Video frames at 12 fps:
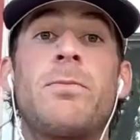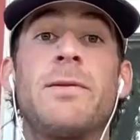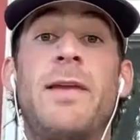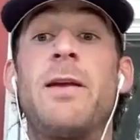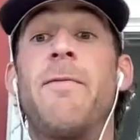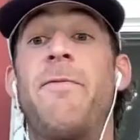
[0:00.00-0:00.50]

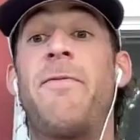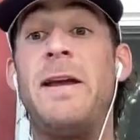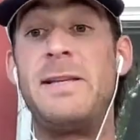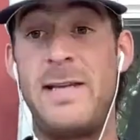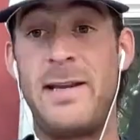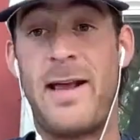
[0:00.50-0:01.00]
They ended up
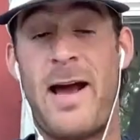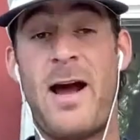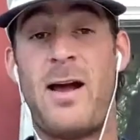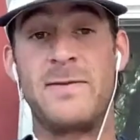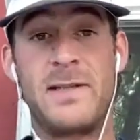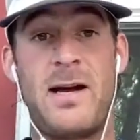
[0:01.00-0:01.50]
facing the
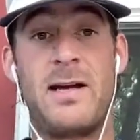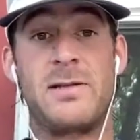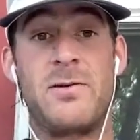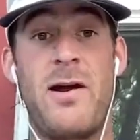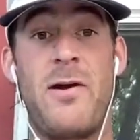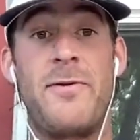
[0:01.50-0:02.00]
Avs
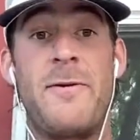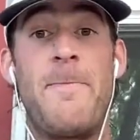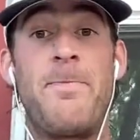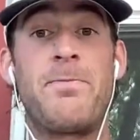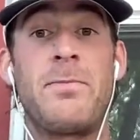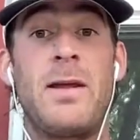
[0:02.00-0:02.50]
last round,
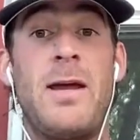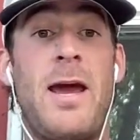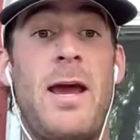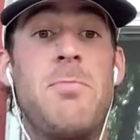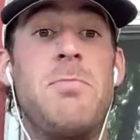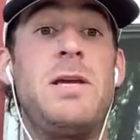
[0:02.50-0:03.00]

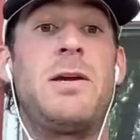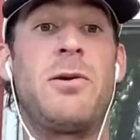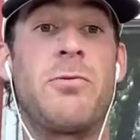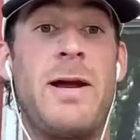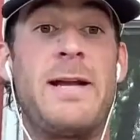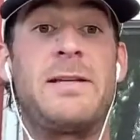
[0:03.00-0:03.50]
and Mikko
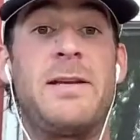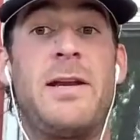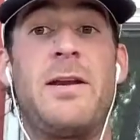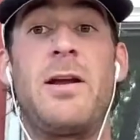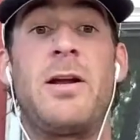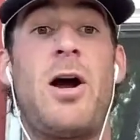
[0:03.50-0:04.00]

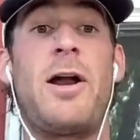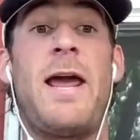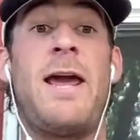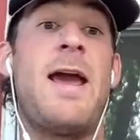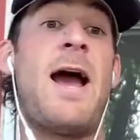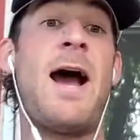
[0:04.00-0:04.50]
Rantanen got
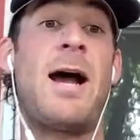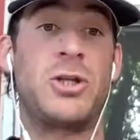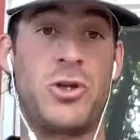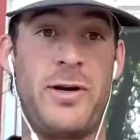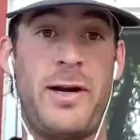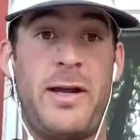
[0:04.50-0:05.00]
a hat
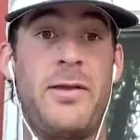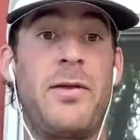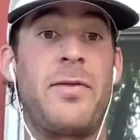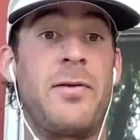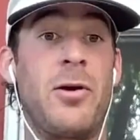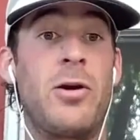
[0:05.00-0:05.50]
trick in the
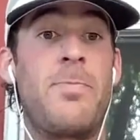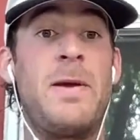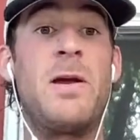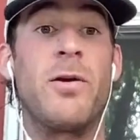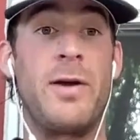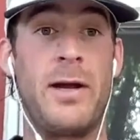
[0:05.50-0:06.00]
third
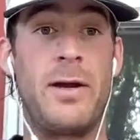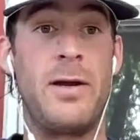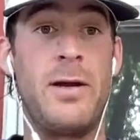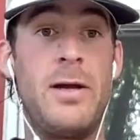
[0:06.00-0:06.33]
period